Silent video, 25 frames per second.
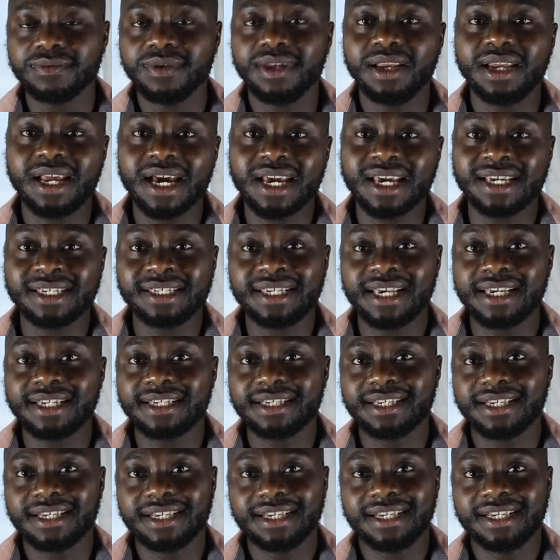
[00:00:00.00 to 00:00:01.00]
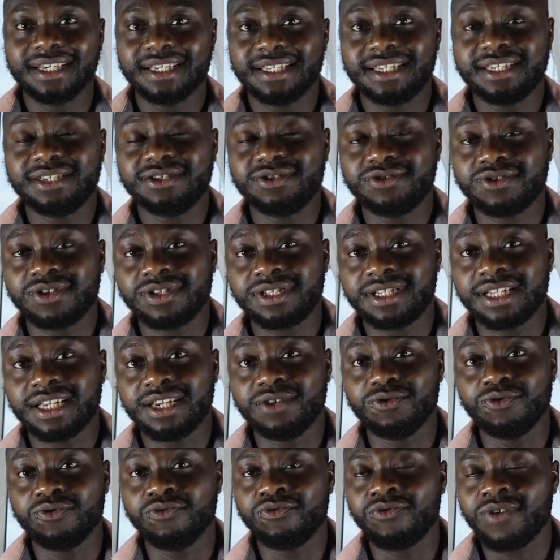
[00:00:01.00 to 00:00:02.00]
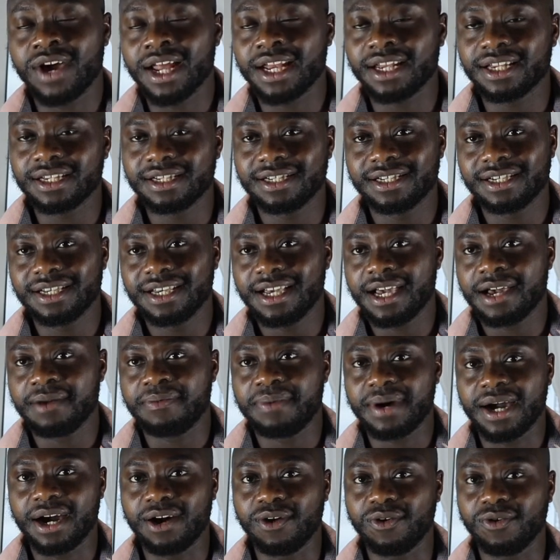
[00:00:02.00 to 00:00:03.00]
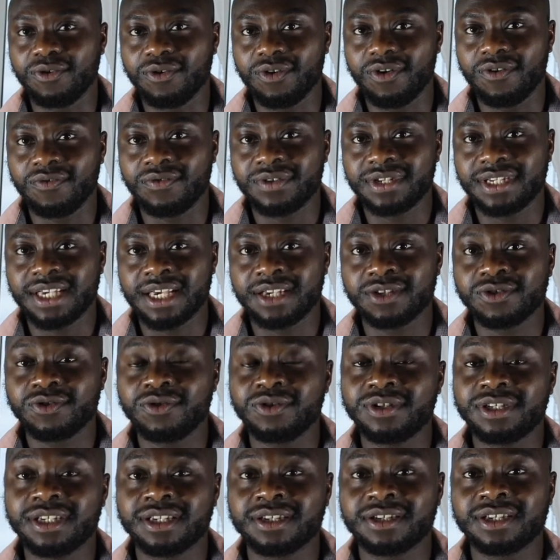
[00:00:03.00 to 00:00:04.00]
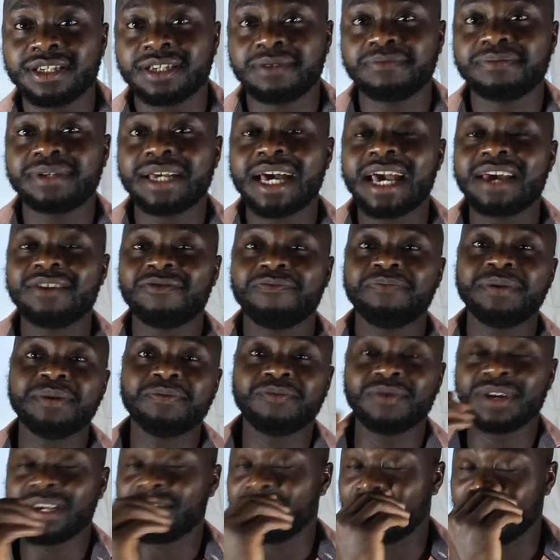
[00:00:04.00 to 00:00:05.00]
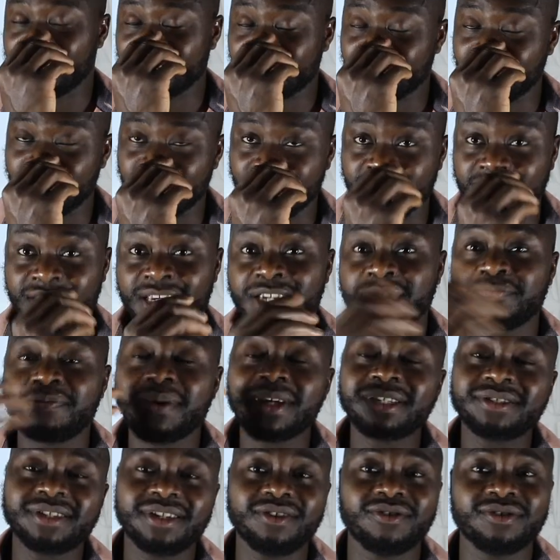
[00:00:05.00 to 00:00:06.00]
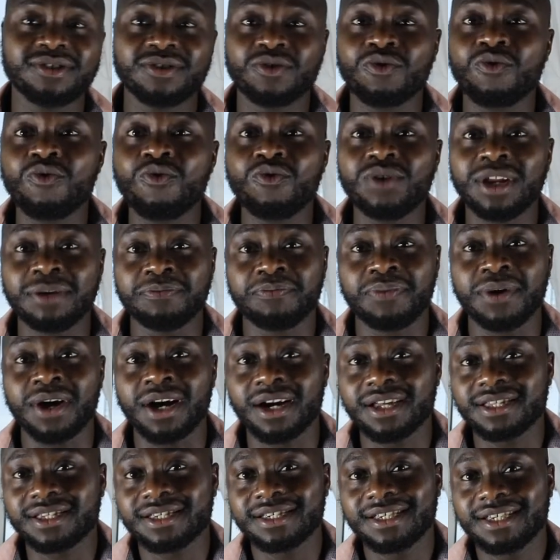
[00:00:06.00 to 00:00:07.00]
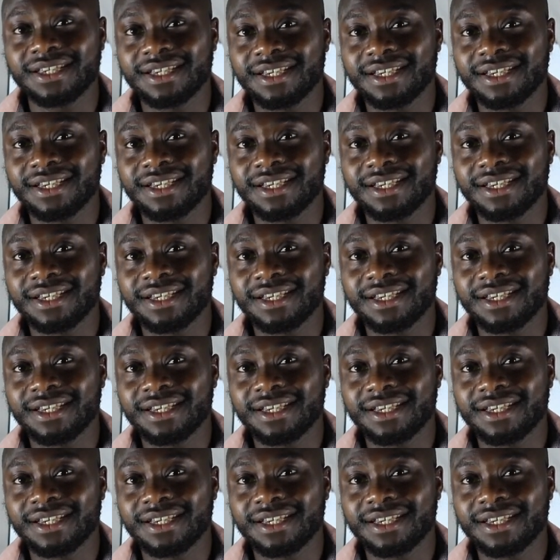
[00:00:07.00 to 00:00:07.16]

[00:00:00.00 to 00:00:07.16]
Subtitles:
Like I said, this is just a little rant about obviously excuses, because I'm tired of people giving excuses, especially on the calling part.